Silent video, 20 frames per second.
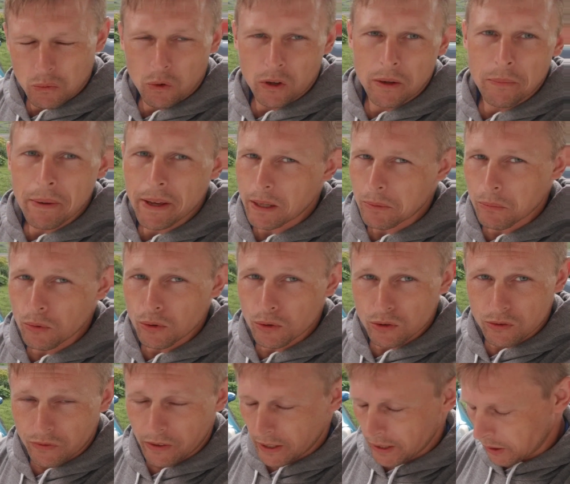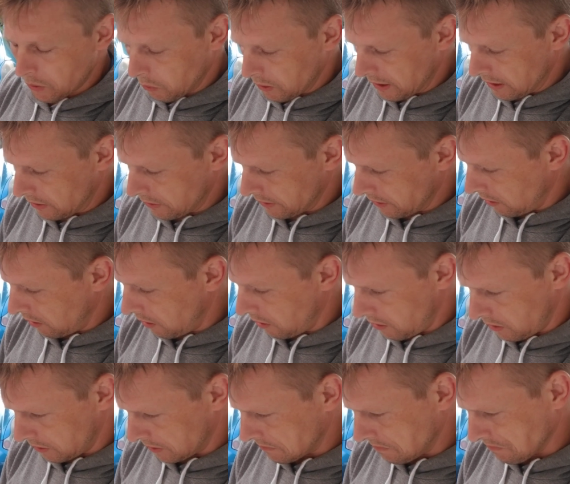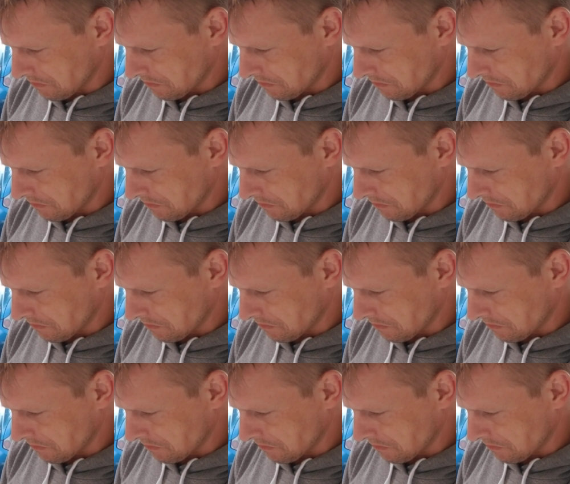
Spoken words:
want to make boost very well at all,